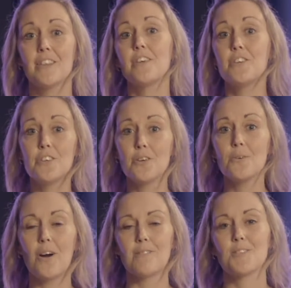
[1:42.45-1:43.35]
that
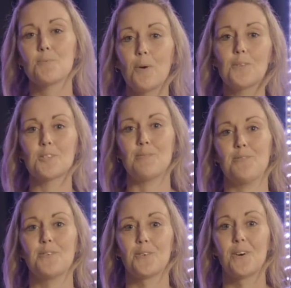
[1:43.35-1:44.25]
you are responsible
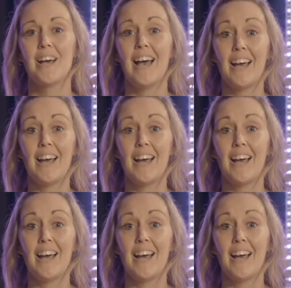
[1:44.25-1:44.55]
for